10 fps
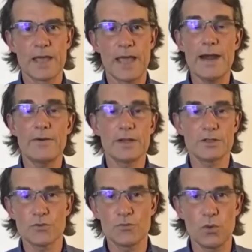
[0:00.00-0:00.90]

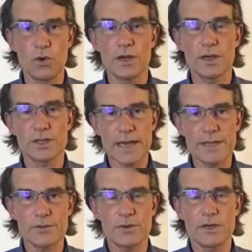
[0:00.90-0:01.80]
areas of work
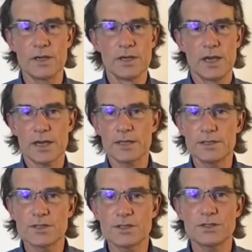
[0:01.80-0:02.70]
together in a
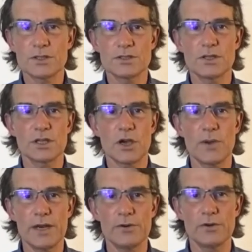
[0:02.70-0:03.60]
consistent and
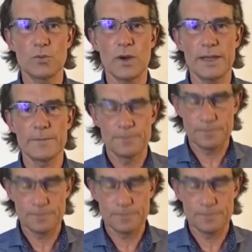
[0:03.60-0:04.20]
coherent way.